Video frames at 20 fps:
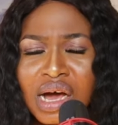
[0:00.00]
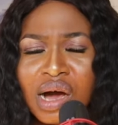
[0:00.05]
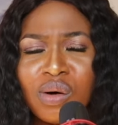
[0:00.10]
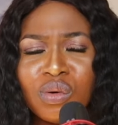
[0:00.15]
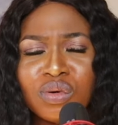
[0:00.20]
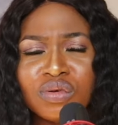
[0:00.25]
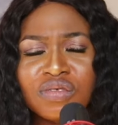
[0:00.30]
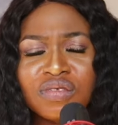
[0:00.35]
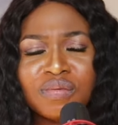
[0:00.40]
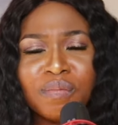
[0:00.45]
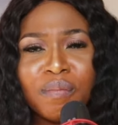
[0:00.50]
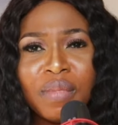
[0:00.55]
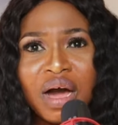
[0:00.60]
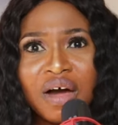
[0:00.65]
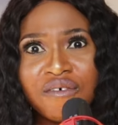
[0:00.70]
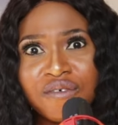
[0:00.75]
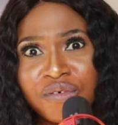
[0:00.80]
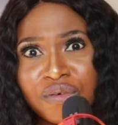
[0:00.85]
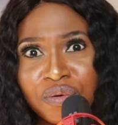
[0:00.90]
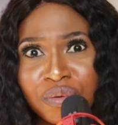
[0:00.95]
I was
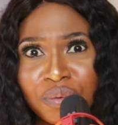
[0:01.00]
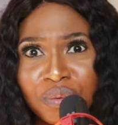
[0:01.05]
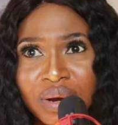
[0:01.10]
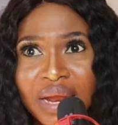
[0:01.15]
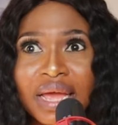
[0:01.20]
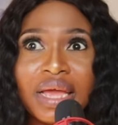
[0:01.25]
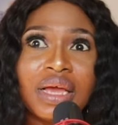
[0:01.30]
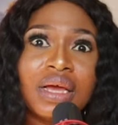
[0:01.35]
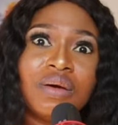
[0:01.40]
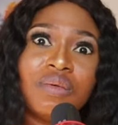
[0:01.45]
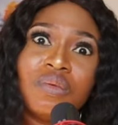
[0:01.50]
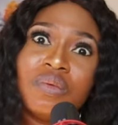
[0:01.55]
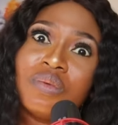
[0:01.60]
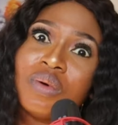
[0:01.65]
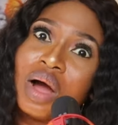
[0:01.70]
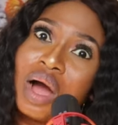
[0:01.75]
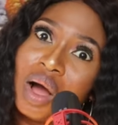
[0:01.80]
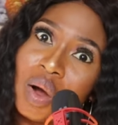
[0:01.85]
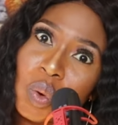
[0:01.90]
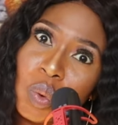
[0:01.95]
marvel, like,
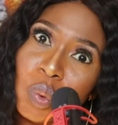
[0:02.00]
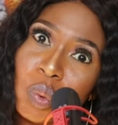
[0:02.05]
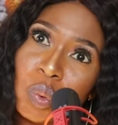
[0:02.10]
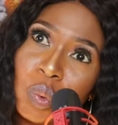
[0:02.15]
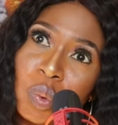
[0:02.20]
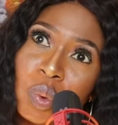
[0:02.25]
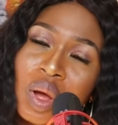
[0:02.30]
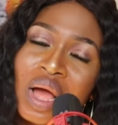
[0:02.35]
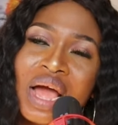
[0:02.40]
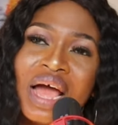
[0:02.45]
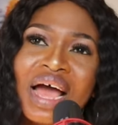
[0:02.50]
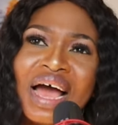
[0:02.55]
wow.